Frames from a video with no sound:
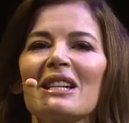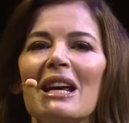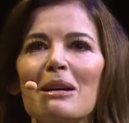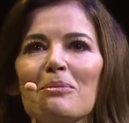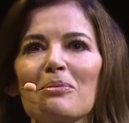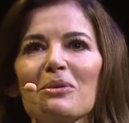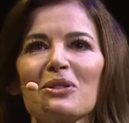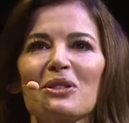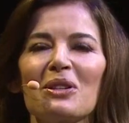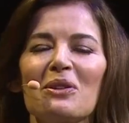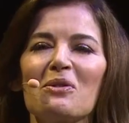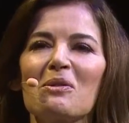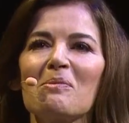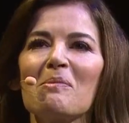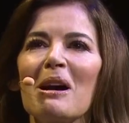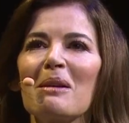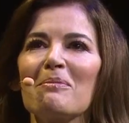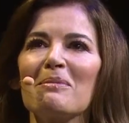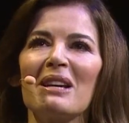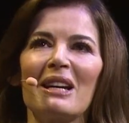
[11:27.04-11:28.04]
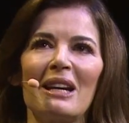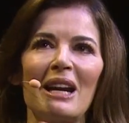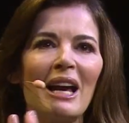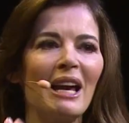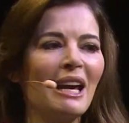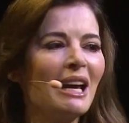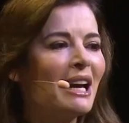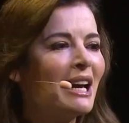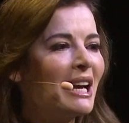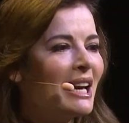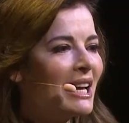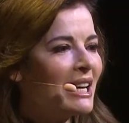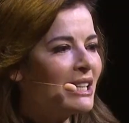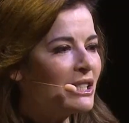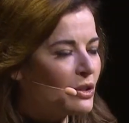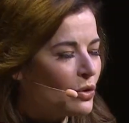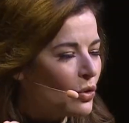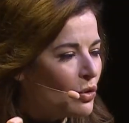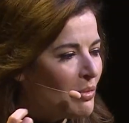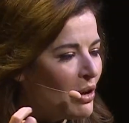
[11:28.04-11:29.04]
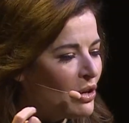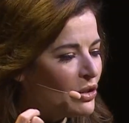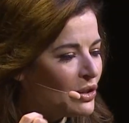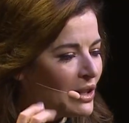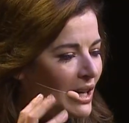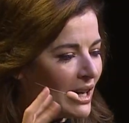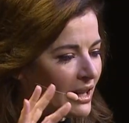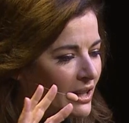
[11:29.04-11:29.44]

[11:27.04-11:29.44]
tables that remind me, and it's almost